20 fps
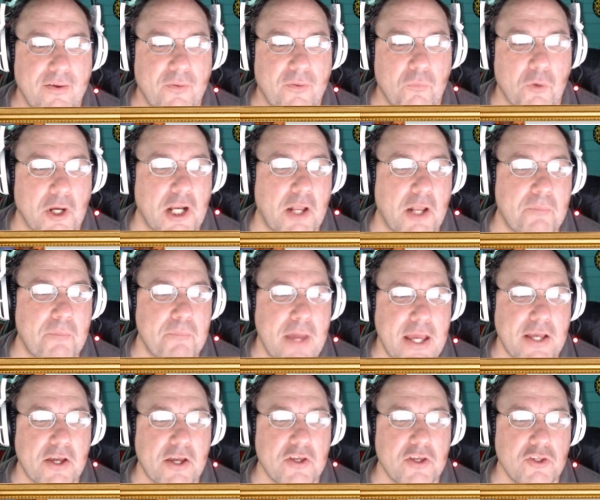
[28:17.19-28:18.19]
We're going to
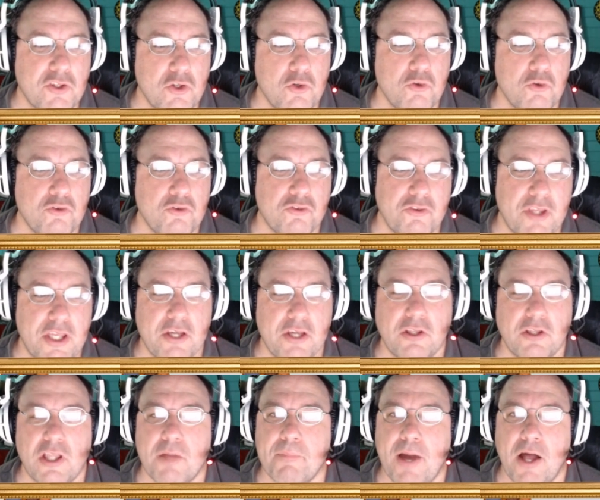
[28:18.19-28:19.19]
make a huge
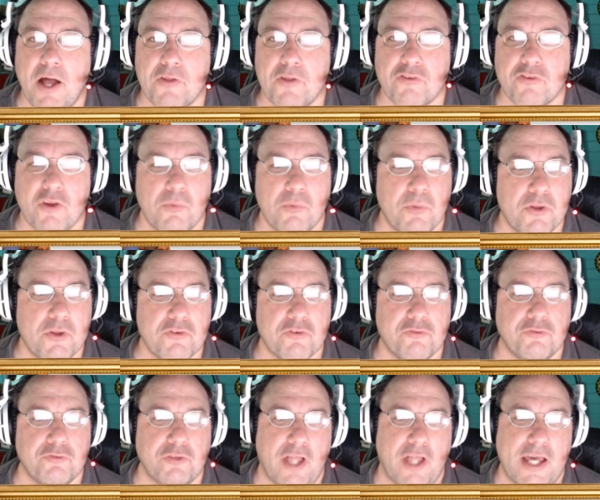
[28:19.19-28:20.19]
deal about someone's
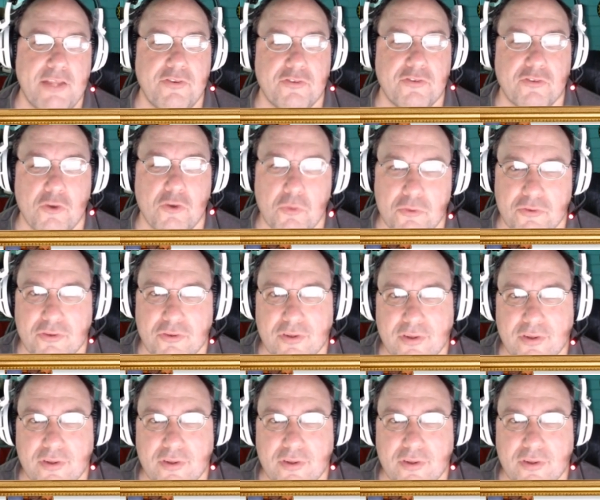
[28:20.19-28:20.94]
flight suit?